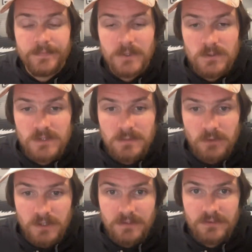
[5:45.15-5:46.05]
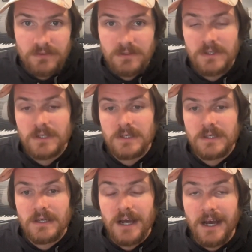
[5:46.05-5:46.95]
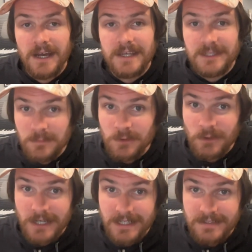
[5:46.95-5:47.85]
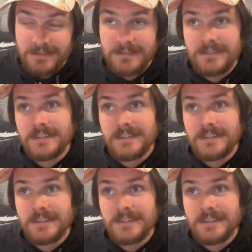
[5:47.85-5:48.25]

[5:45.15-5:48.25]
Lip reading: using Brooks, I end up regretting it.